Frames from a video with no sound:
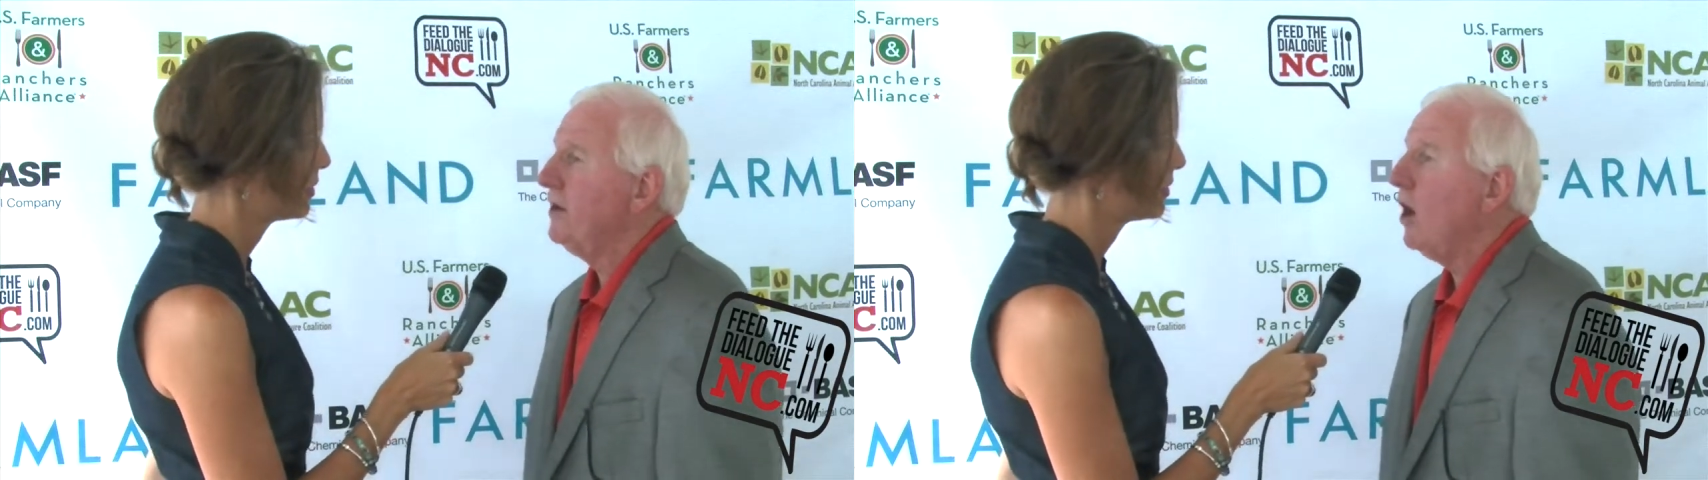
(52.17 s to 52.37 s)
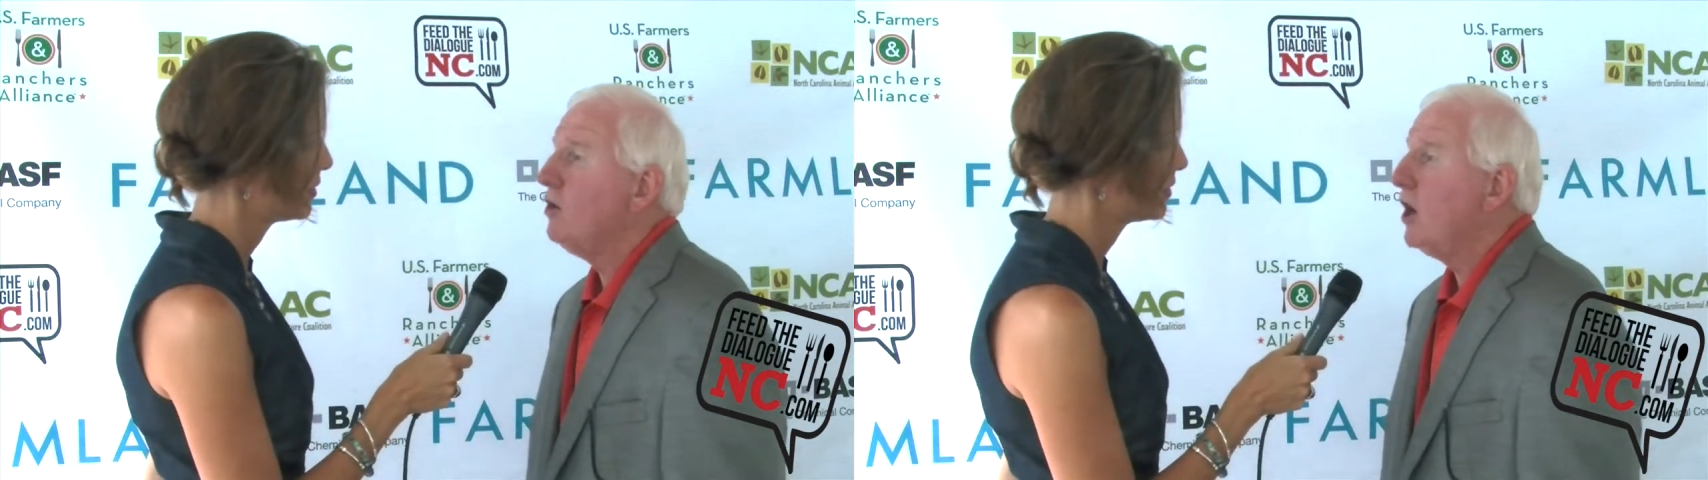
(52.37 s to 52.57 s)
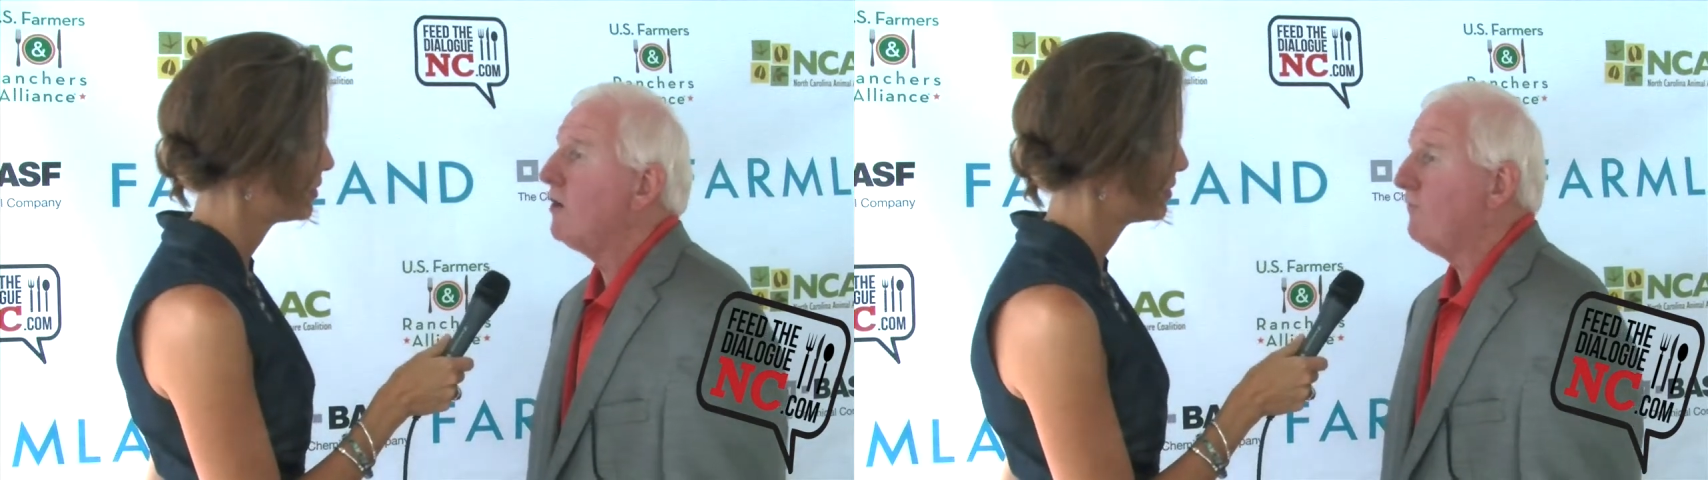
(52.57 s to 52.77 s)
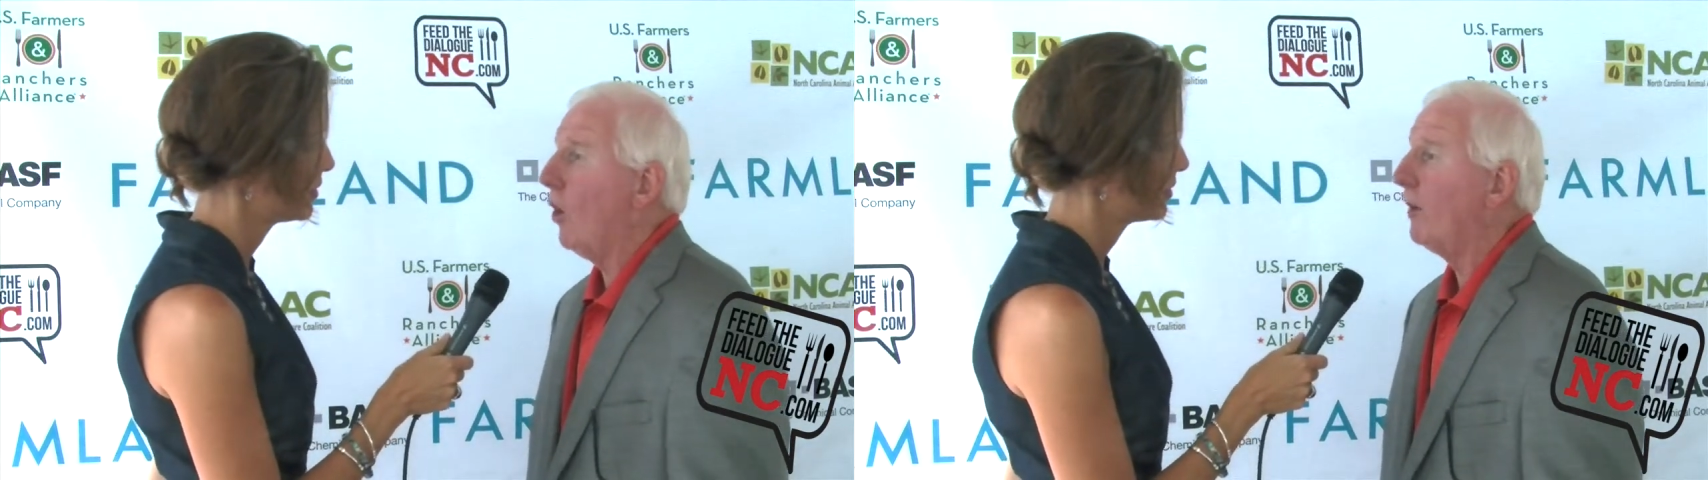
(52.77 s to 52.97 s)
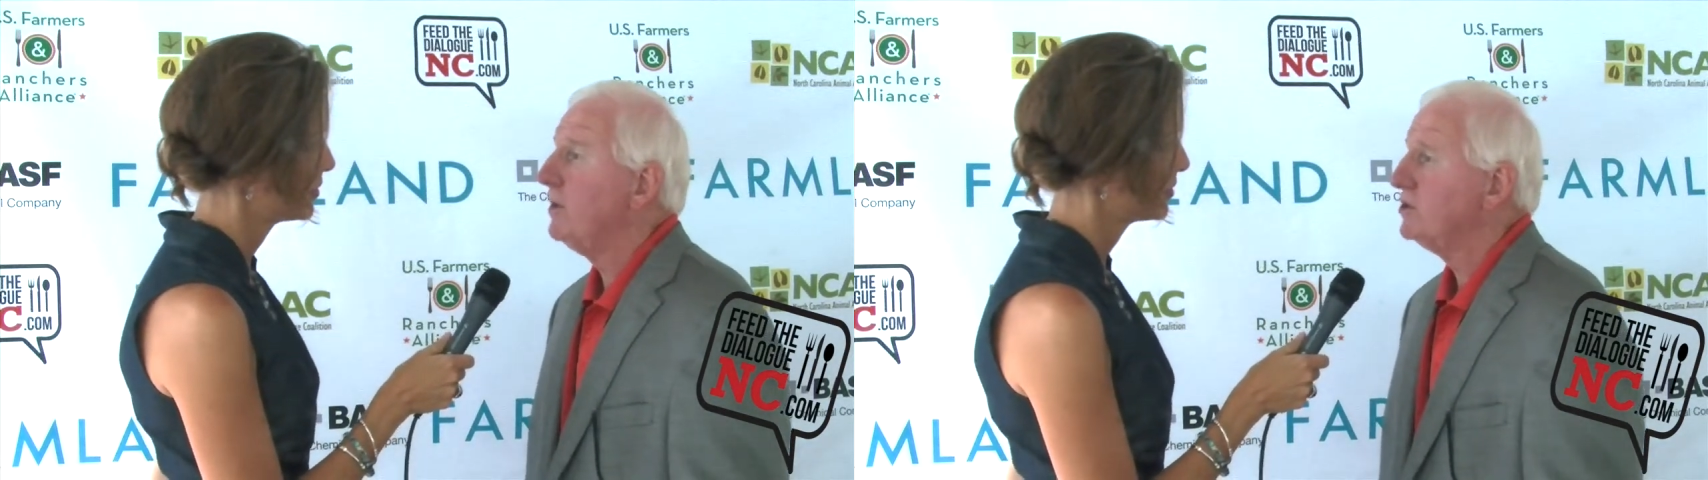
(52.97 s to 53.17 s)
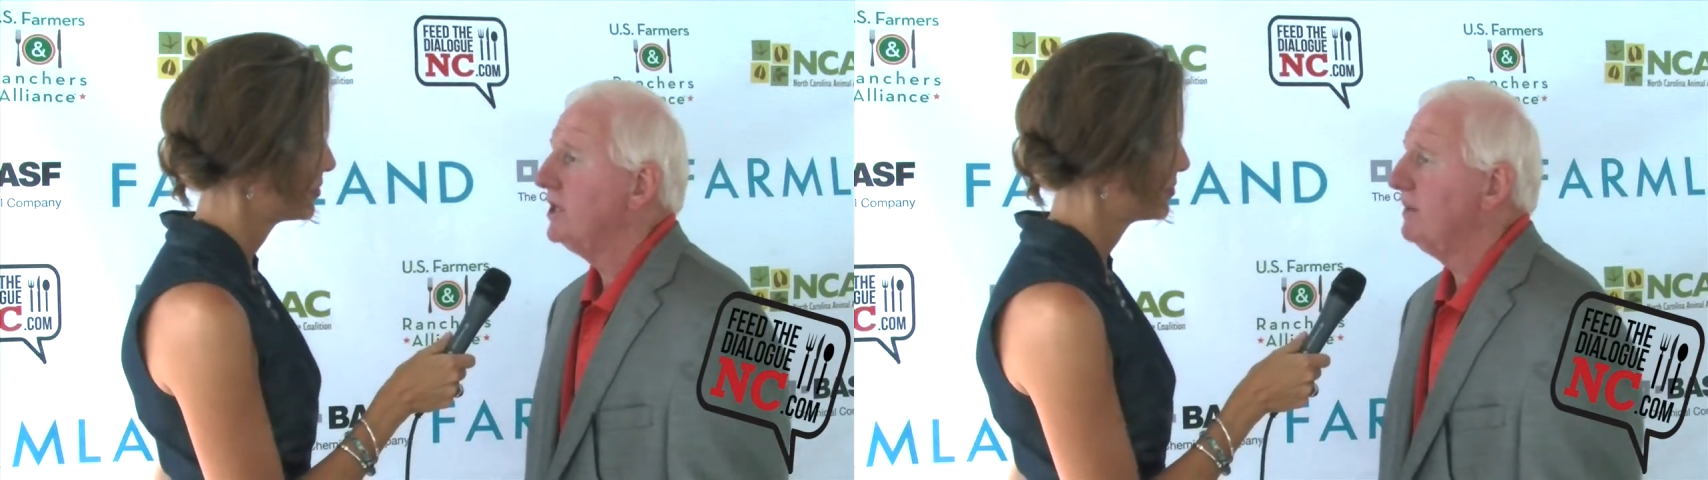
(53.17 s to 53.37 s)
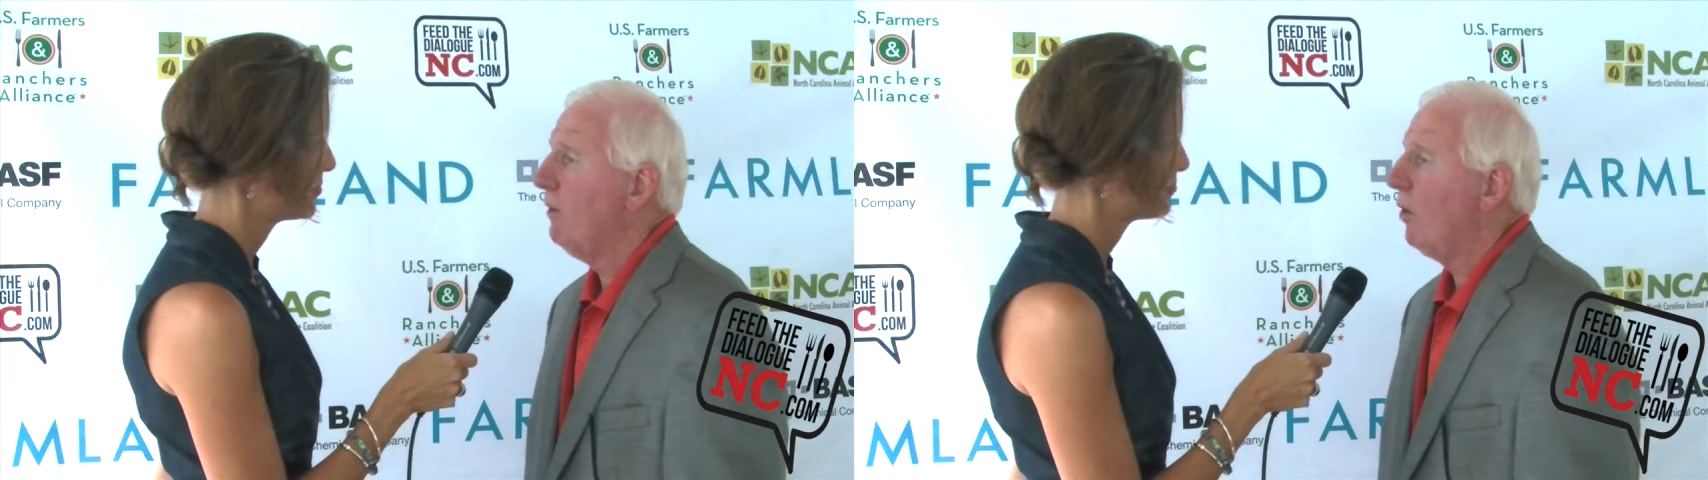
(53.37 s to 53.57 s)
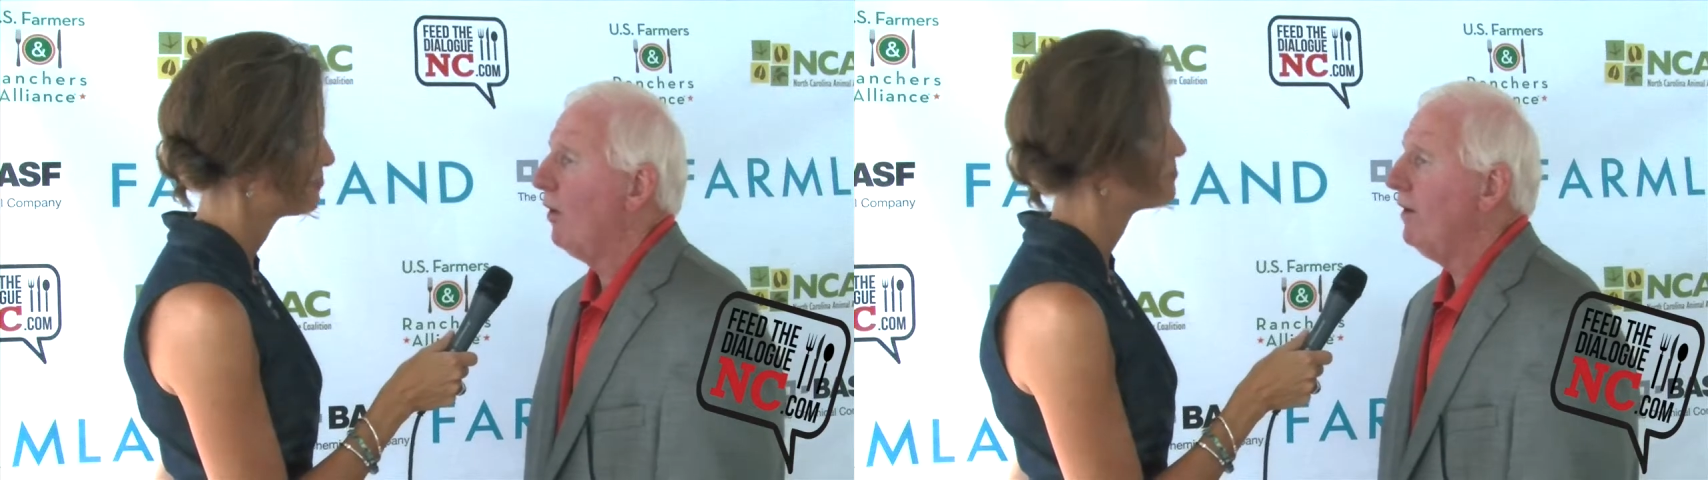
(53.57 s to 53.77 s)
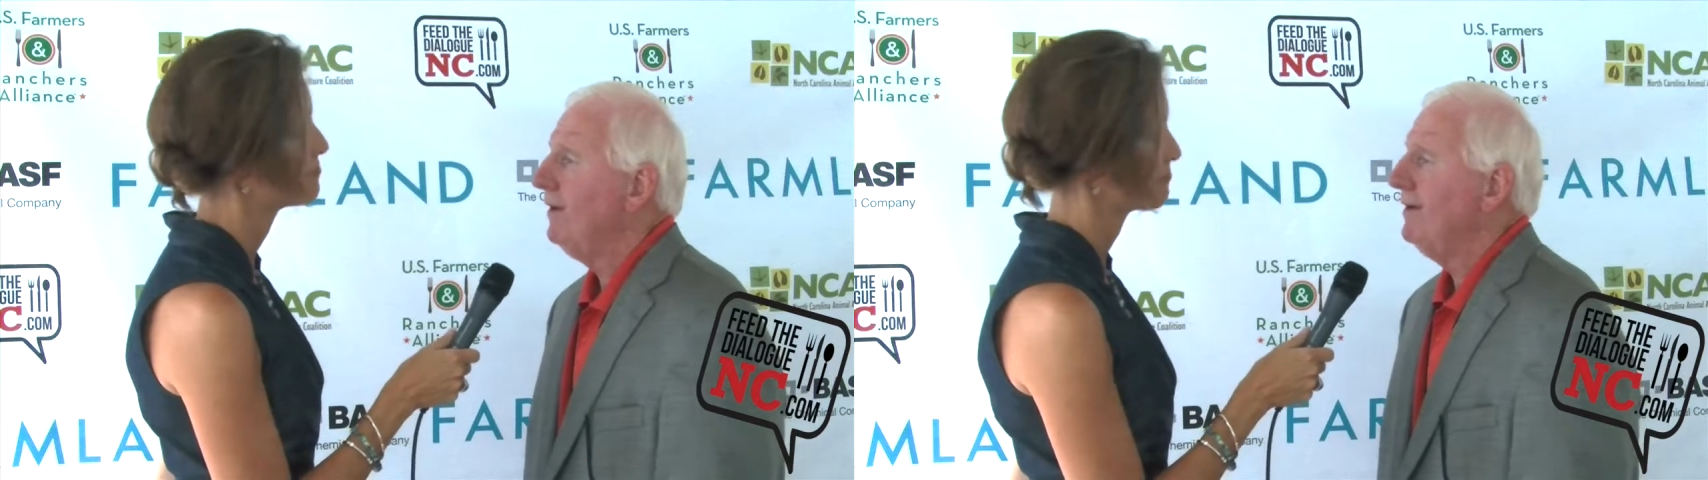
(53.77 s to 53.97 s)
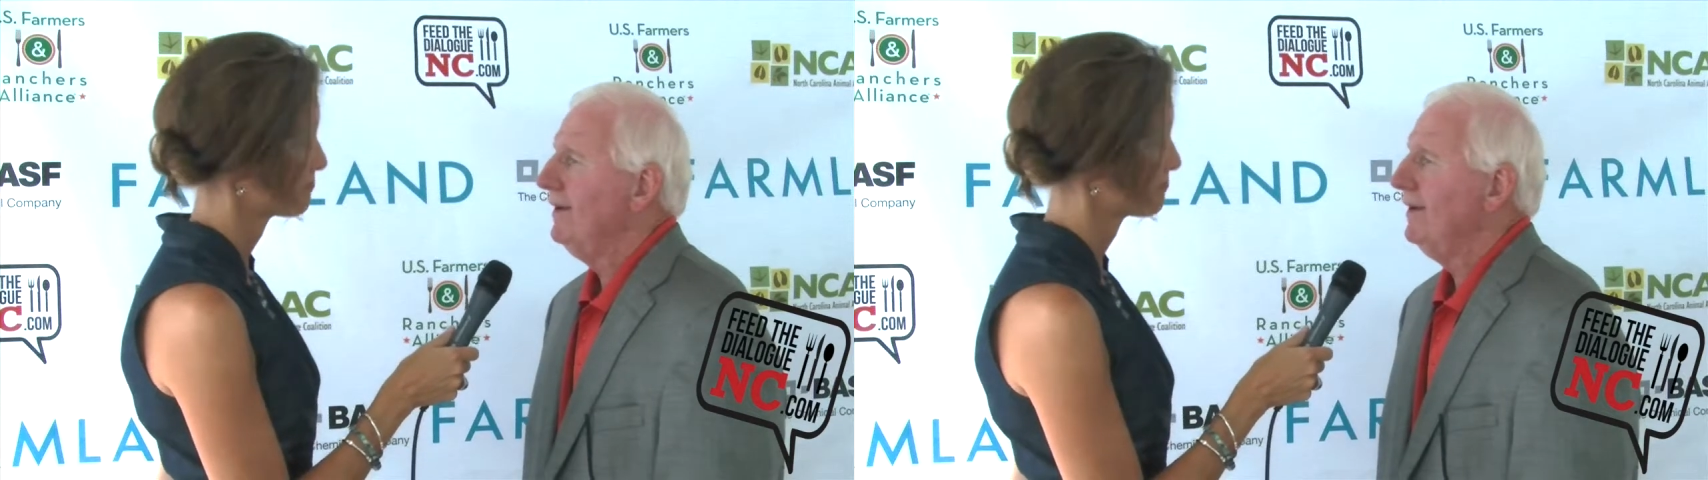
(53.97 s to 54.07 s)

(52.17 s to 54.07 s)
are no young farmers anymore.